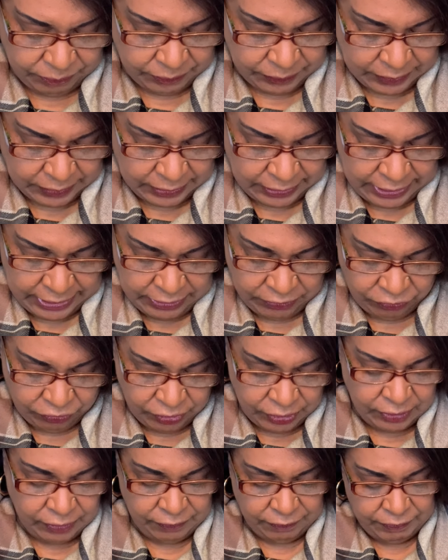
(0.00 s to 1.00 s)

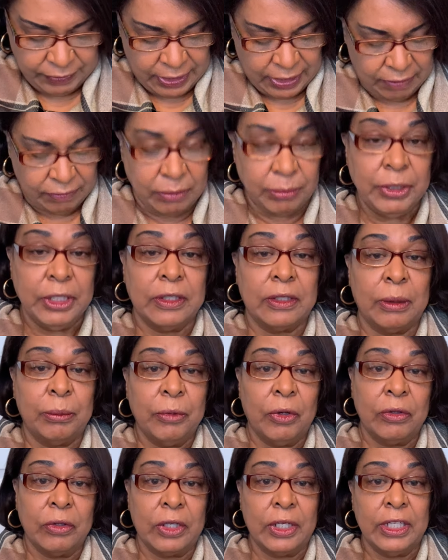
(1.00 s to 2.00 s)
Galatians 5. I'm
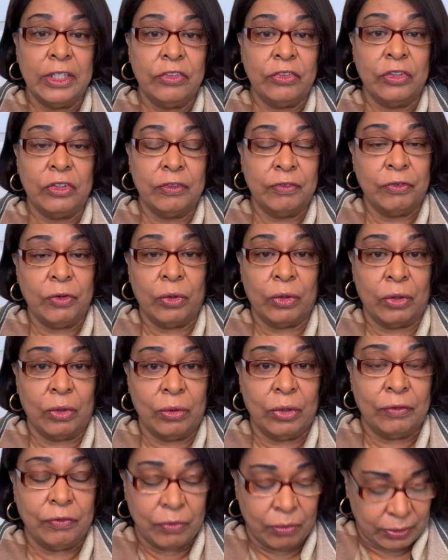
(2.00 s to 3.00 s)
on Galatians 4.
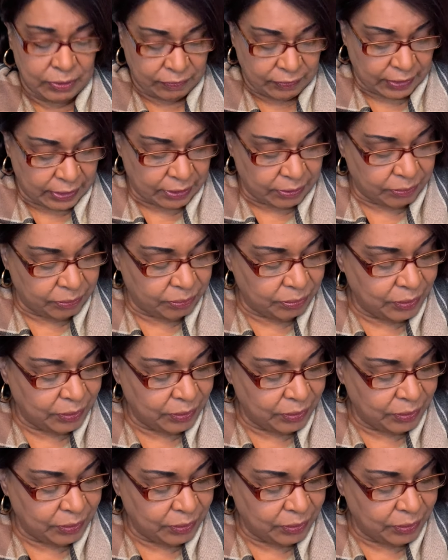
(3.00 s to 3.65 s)
Hold up for one second.